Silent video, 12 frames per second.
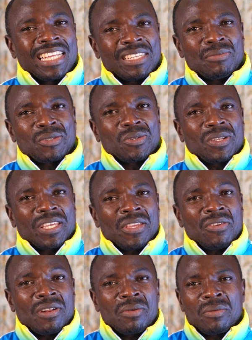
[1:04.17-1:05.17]
as I'm talking,
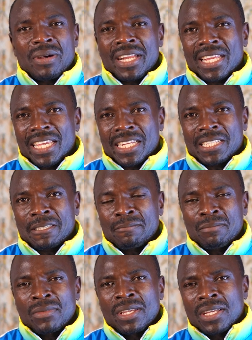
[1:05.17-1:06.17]
you are remembering it.
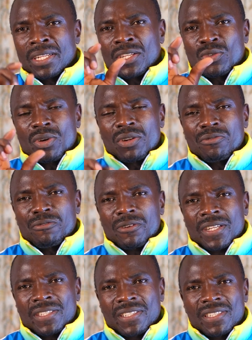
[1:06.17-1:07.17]
There's one
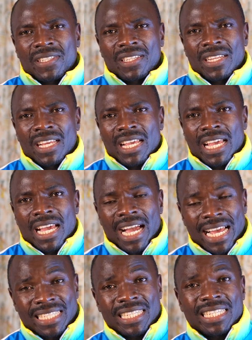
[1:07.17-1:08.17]
phrase,
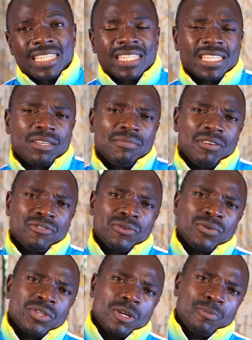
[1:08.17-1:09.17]
as it is in
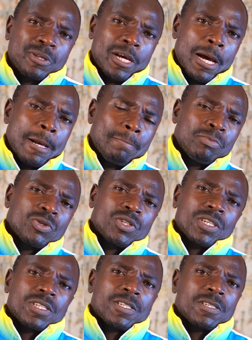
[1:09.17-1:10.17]
Matthew chapter
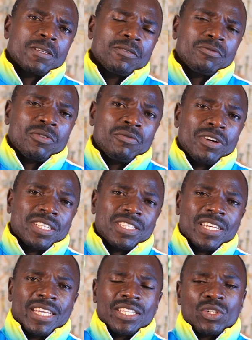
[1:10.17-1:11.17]
six, from
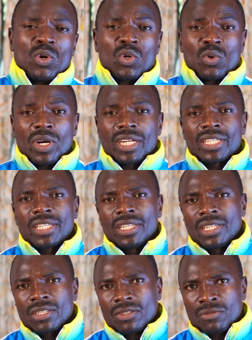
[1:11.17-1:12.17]
verse eight onward
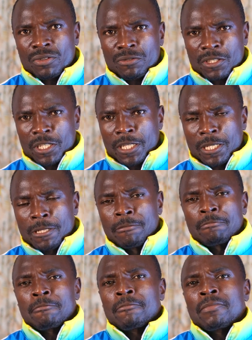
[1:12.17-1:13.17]
to
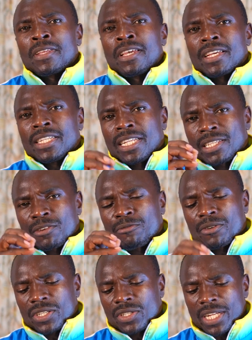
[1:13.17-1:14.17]
fifteen, there is a
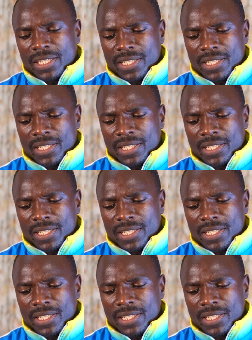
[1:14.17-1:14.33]
phrase that